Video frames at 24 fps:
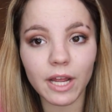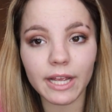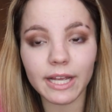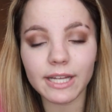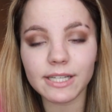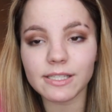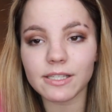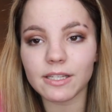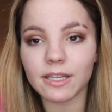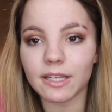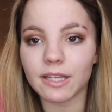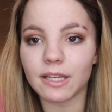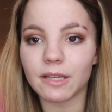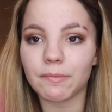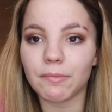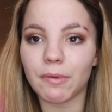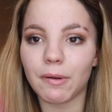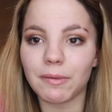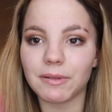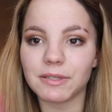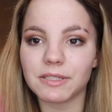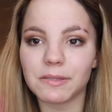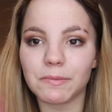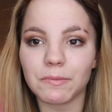I guess like
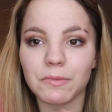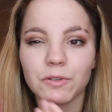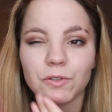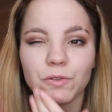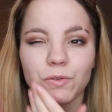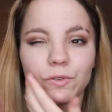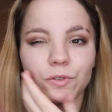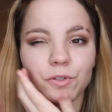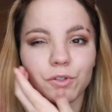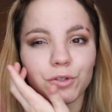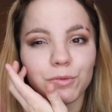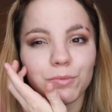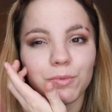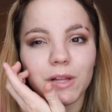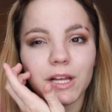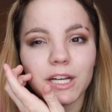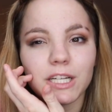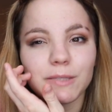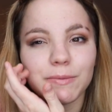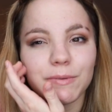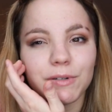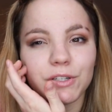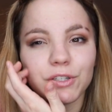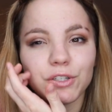probably similar to a
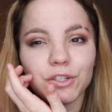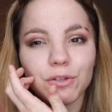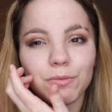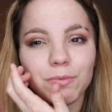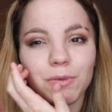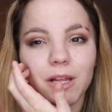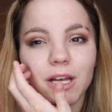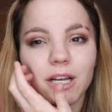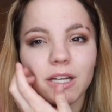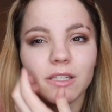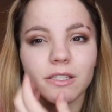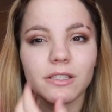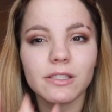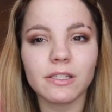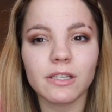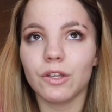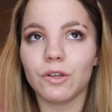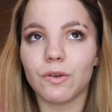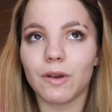duplex, but a duplex,